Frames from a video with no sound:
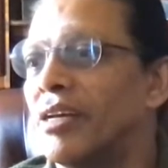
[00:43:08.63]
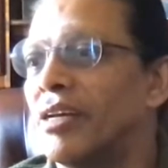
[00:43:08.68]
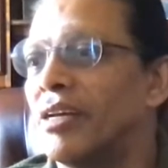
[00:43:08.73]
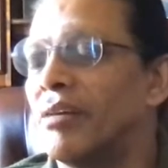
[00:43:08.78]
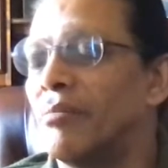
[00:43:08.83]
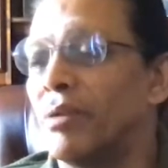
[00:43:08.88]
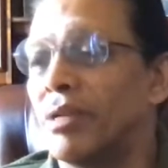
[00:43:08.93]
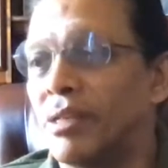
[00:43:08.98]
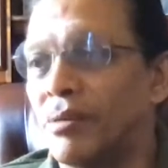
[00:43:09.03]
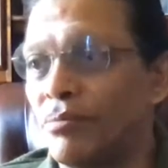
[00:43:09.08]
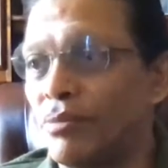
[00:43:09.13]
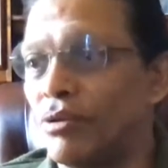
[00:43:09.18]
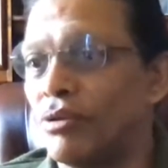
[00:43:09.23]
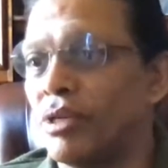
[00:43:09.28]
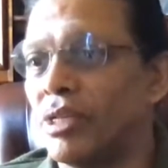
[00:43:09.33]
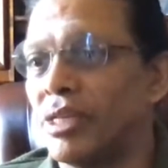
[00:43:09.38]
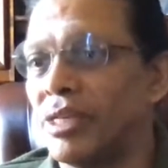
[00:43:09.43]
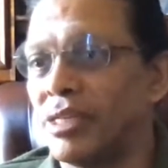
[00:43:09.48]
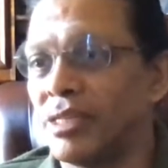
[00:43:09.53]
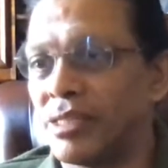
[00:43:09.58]
But the
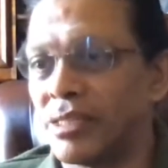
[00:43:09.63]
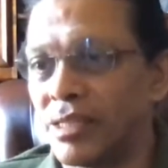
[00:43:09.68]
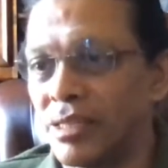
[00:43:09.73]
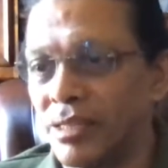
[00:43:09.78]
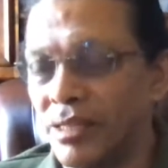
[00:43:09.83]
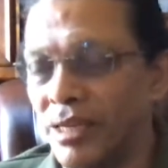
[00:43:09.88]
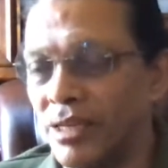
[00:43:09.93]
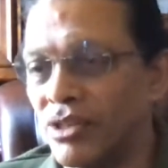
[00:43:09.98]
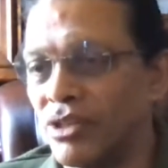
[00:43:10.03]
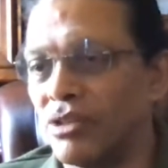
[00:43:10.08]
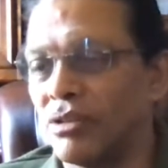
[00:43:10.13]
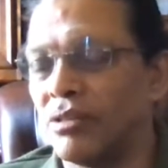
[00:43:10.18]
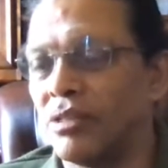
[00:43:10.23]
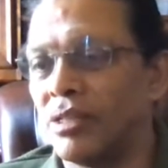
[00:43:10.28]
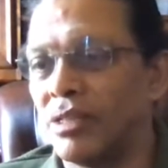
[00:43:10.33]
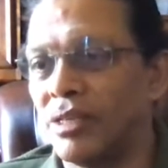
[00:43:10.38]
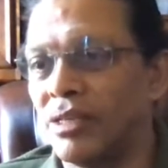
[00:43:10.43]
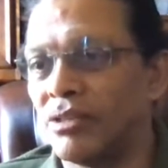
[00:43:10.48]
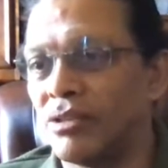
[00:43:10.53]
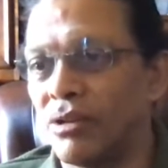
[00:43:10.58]
beauty is, Achid,
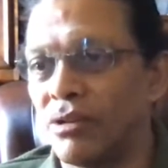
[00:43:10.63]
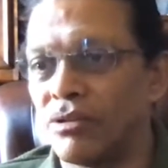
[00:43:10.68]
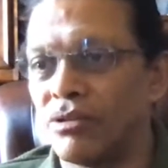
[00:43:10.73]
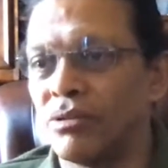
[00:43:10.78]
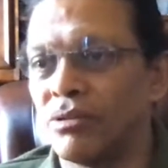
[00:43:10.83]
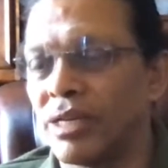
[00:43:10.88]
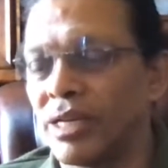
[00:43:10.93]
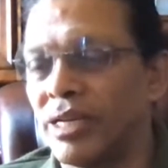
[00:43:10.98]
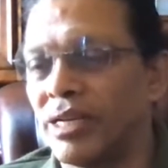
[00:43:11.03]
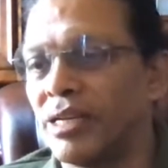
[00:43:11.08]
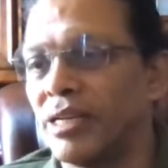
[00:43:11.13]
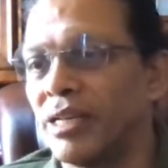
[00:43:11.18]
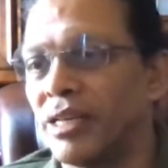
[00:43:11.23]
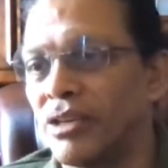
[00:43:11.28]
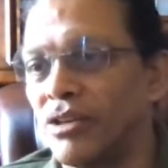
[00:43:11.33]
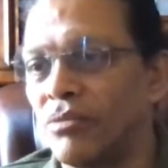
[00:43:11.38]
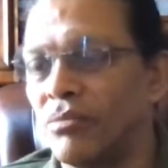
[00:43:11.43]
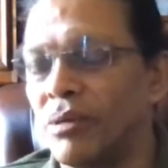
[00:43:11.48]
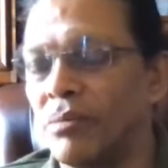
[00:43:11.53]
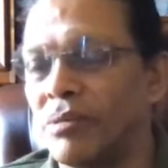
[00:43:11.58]
he's also a kid like
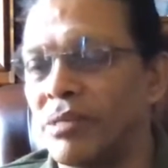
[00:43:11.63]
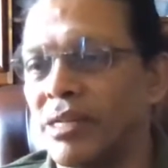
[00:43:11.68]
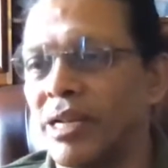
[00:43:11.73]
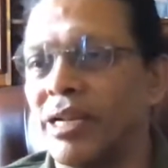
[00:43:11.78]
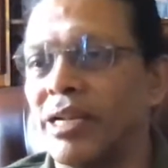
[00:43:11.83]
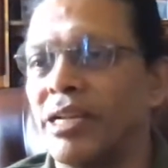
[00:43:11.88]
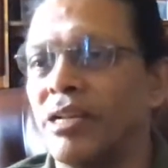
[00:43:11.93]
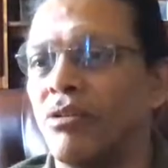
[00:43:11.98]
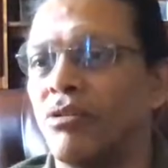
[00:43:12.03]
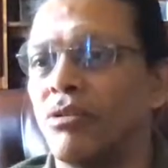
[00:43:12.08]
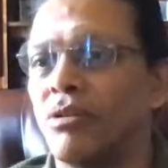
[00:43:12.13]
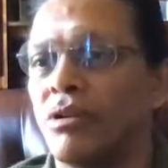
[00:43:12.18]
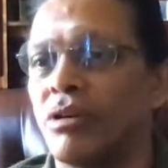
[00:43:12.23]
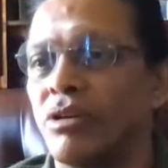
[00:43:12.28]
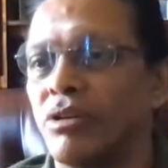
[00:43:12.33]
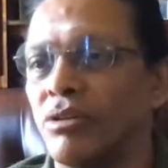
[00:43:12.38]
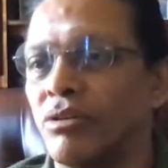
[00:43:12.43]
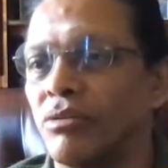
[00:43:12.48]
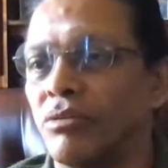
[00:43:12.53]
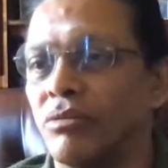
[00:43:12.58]
you, maybe slightly older to
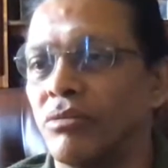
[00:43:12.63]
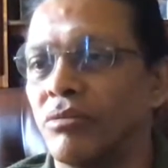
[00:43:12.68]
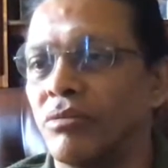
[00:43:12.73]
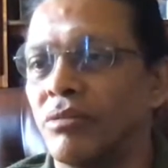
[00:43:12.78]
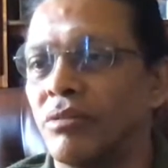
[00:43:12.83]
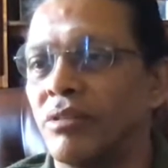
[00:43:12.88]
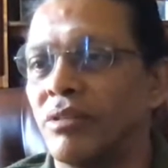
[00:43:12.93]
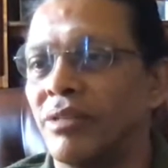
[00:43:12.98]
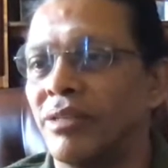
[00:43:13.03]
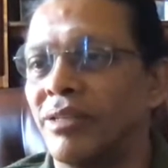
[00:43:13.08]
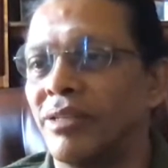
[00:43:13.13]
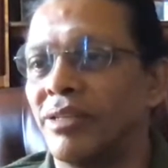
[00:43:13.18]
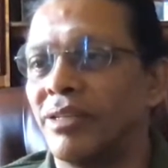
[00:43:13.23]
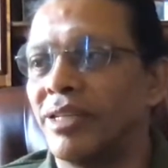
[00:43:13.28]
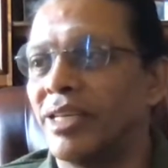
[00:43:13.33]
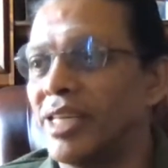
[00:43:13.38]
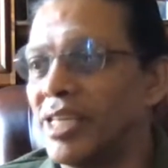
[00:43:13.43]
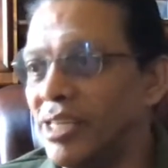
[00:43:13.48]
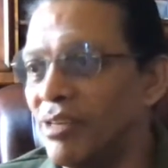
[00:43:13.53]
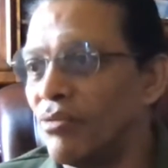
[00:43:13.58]
you.
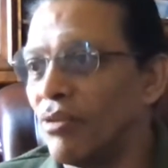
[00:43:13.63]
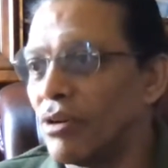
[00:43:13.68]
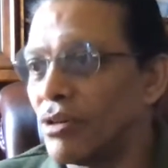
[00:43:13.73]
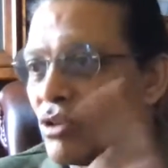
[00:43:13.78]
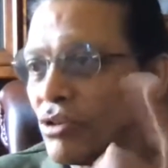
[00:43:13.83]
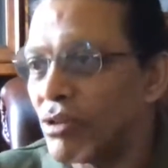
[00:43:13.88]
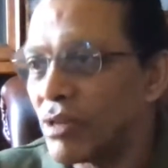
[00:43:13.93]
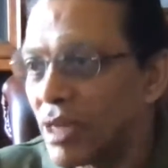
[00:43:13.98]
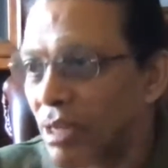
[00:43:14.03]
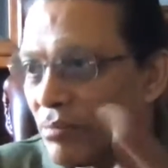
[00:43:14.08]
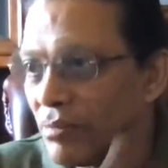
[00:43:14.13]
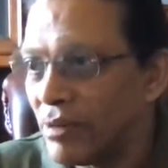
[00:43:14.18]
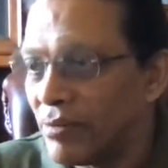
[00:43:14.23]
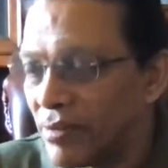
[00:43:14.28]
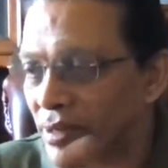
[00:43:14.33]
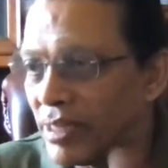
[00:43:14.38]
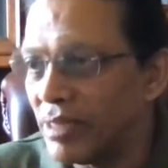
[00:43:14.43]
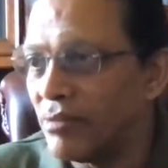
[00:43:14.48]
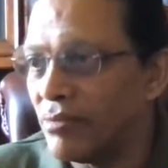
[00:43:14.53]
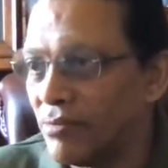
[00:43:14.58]
He wants to come
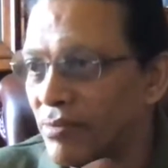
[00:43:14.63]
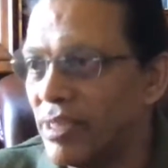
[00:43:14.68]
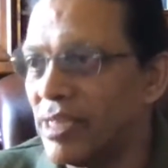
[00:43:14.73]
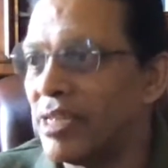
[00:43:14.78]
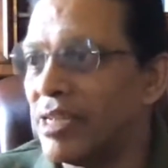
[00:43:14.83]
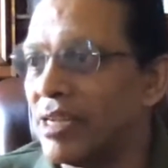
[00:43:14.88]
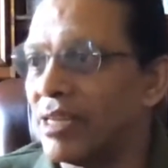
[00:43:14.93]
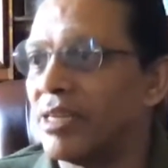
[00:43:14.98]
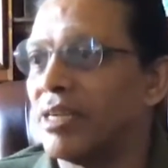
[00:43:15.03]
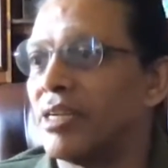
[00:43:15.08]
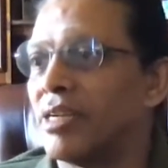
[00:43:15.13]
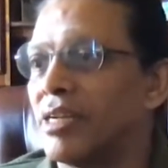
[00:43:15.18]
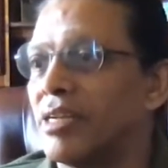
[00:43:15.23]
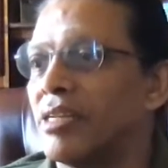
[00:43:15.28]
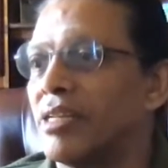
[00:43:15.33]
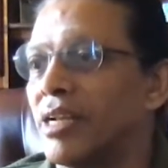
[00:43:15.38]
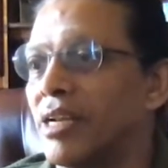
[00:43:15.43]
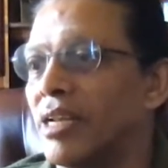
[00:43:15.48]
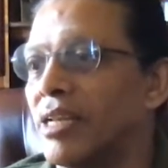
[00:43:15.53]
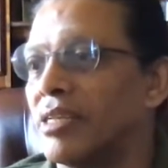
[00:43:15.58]
every week and attend
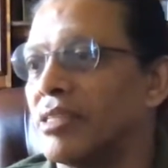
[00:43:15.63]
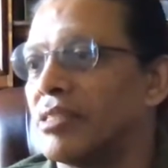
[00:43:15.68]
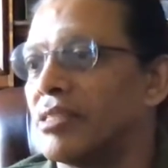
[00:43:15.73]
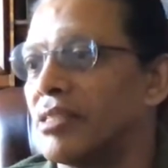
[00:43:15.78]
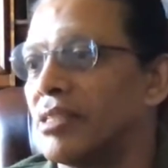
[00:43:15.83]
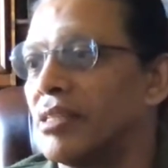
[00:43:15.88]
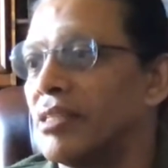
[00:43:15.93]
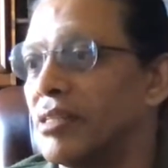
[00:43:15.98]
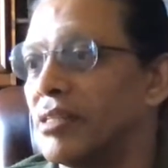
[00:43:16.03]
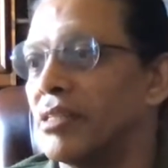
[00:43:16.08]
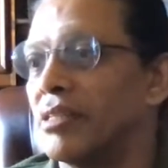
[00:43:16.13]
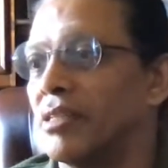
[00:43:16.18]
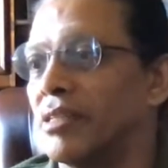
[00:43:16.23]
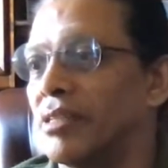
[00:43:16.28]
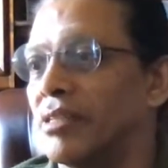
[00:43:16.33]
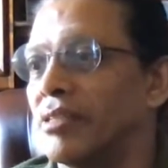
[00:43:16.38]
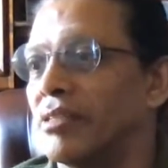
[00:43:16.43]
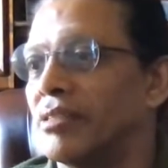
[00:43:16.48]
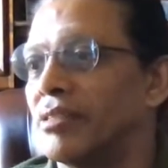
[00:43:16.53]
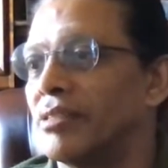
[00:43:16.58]
the class, learn.
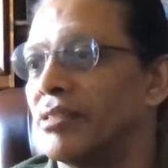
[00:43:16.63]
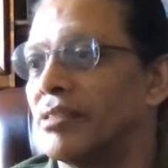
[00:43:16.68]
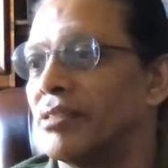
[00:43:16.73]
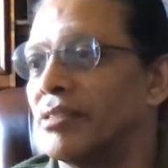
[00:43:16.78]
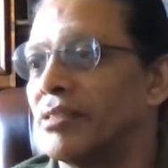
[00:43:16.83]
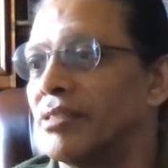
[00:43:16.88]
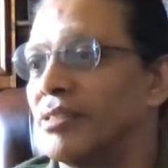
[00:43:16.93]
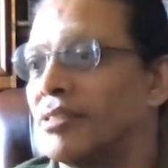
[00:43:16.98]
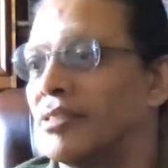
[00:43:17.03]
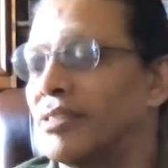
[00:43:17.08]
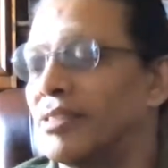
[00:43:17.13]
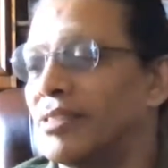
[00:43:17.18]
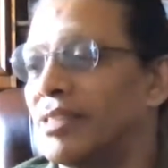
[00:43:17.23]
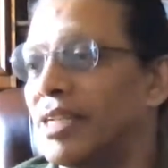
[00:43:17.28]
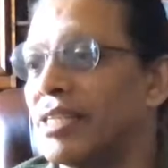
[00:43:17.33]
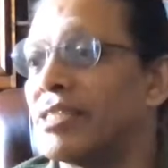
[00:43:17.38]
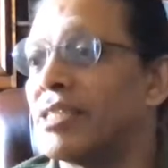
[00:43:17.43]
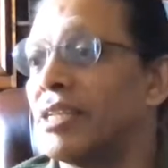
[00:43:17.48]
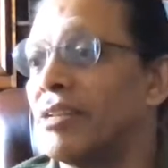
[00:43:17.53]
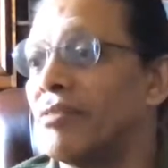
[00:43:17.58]

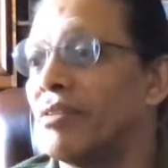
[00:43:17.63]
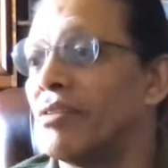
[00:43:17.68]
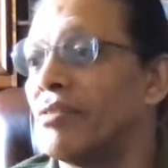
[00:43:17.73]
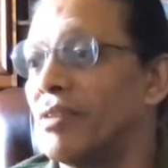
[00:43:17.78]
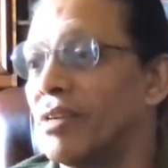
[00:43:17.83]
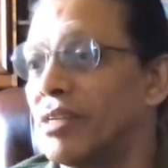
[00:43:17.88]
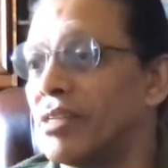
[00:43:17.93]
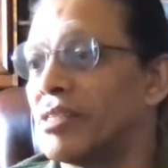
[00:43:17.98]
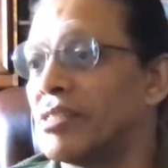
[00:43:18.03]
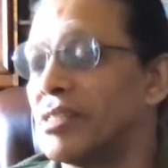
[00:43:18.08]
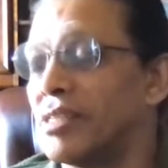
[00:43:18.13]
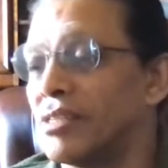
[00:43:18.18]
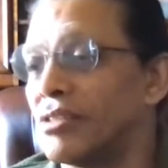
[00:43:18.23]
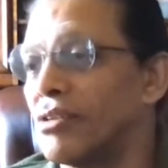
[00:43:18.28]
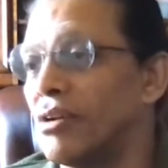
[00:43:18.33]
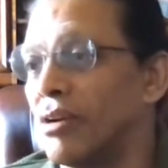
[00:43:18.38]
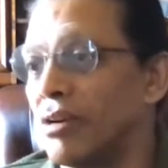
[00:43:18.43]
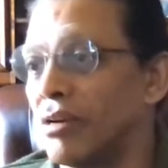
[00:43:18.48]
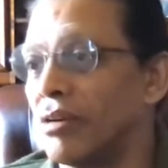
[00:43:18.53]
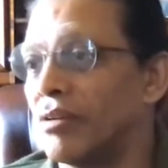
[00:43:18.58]
That's the level of interest he has got.